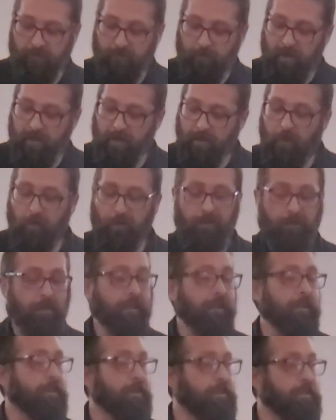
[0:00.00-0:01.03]
You might call it
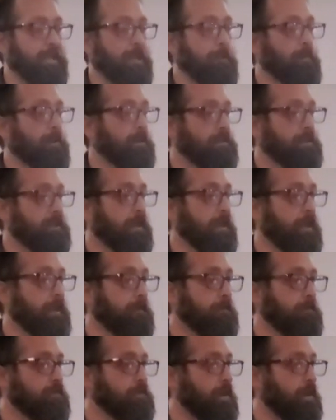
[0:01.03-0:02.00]
like an edema today.